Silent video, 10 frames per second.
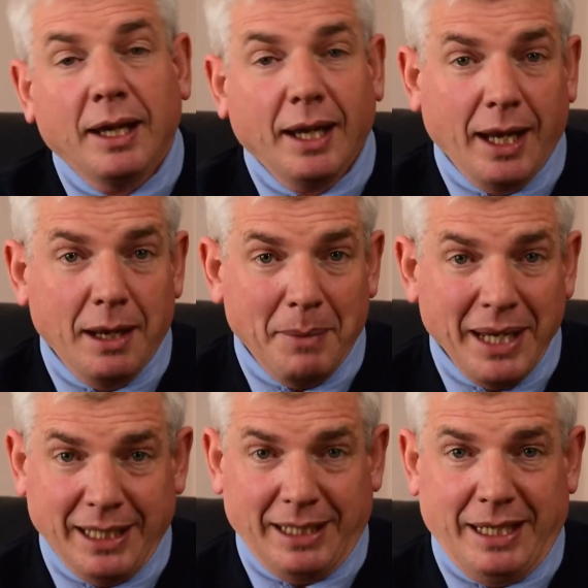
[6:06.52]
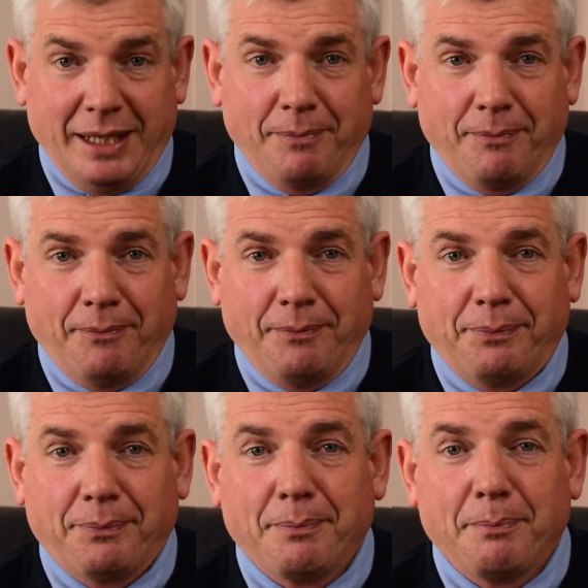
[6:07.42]
And immediately,
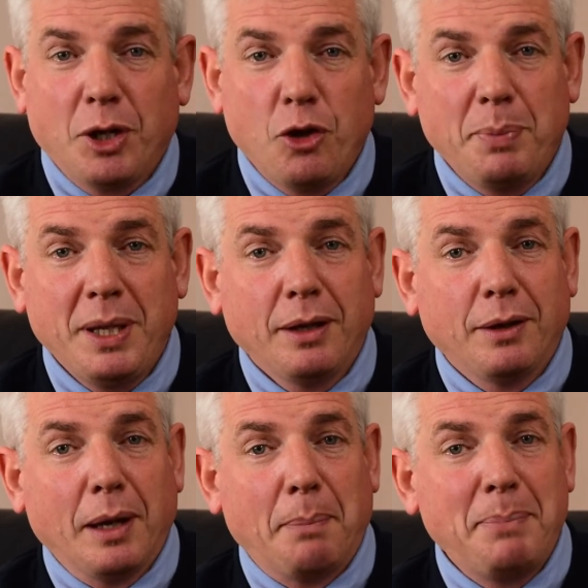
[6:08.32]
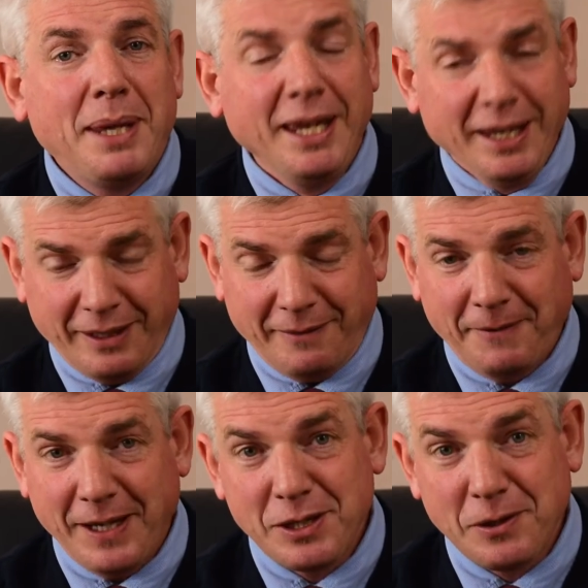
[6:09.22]
Padre Pio appeared
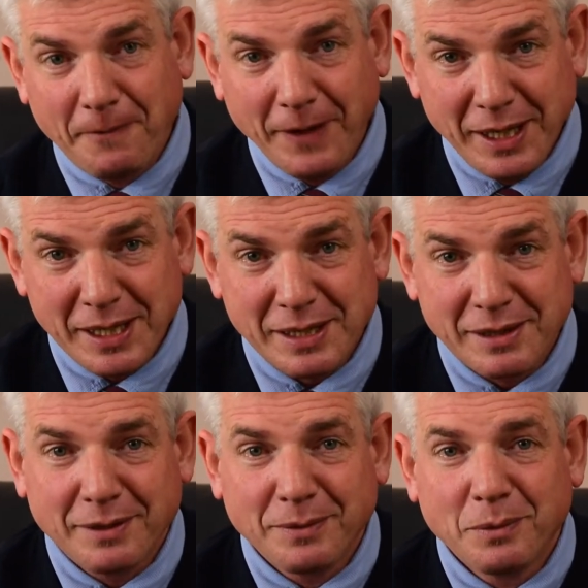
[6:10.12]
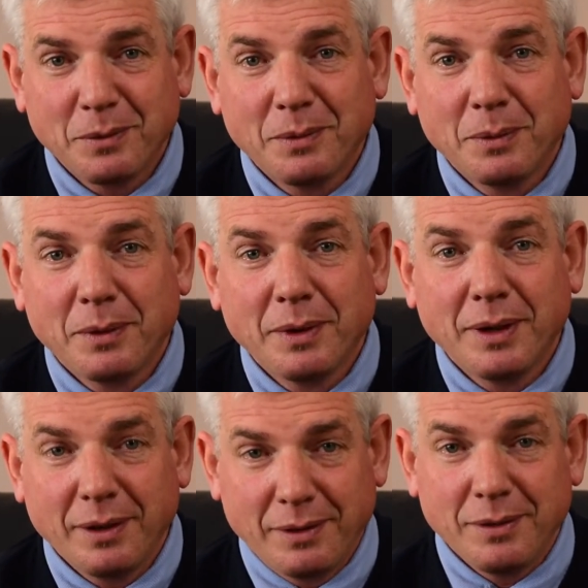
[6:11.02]
face to face
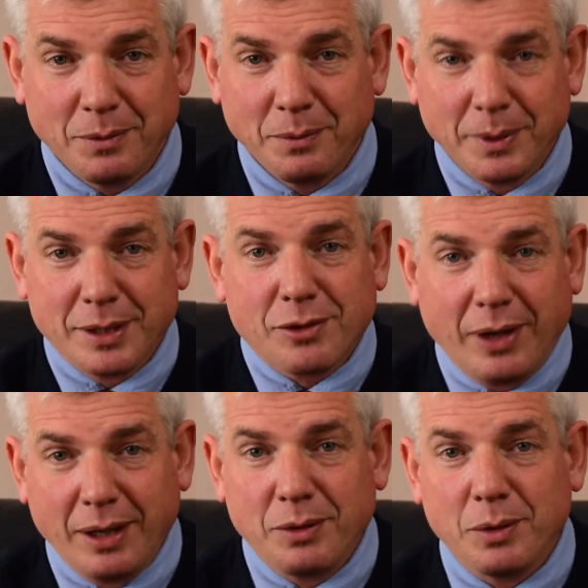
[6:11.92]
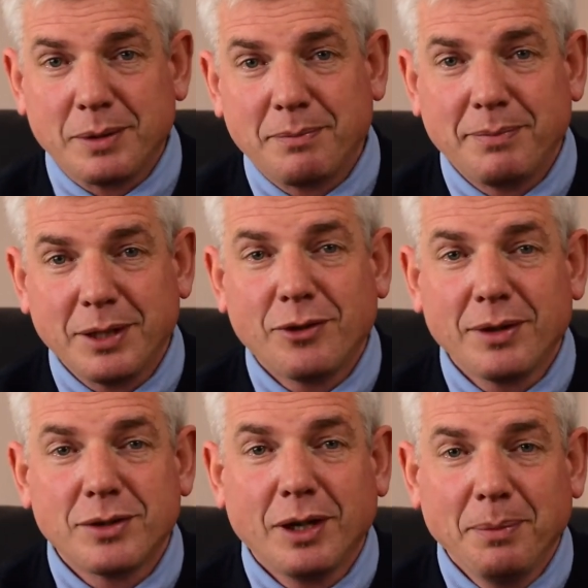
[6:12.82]
with this crowd who had been trying
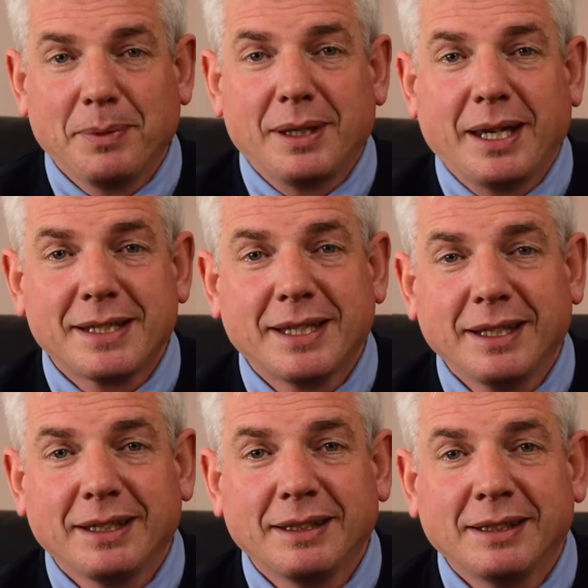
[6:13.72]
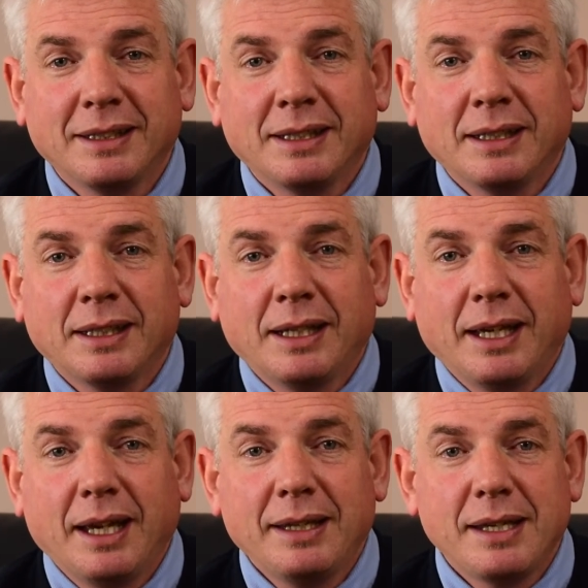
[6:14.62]
to help the actor.
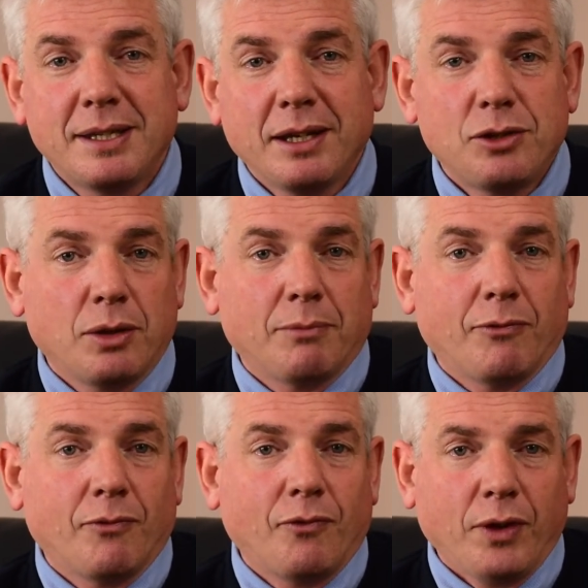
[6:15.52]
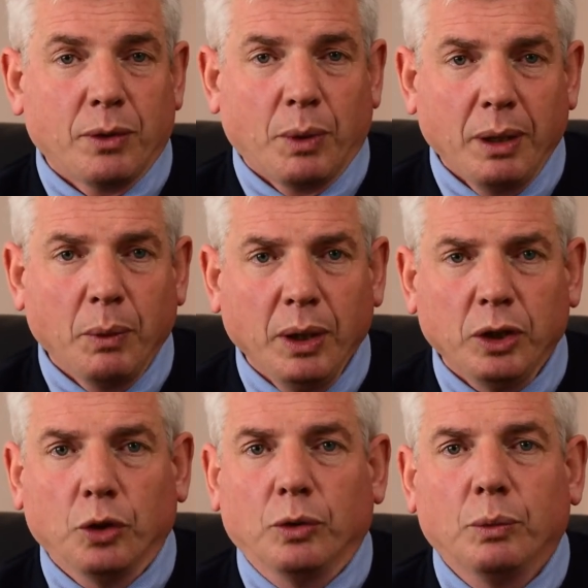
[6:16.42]
And they said to him, "Father, where were
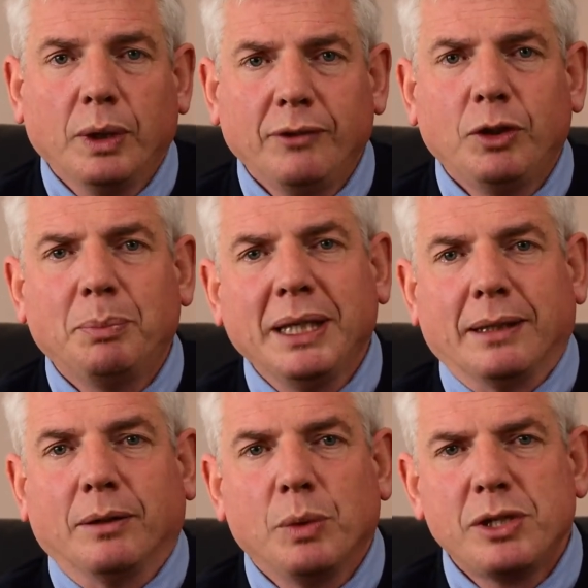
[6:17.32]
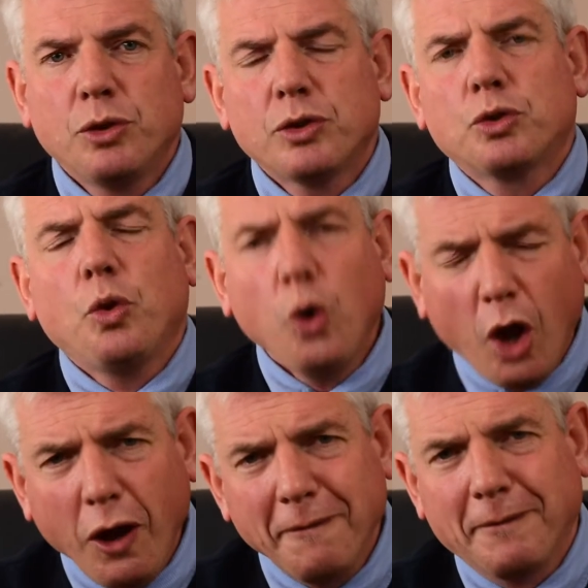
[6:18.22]
you? Where have you been? We searched all
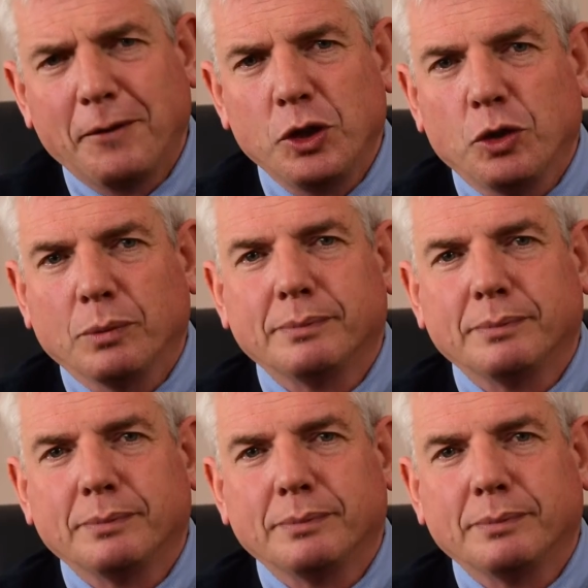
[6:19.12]
over for you."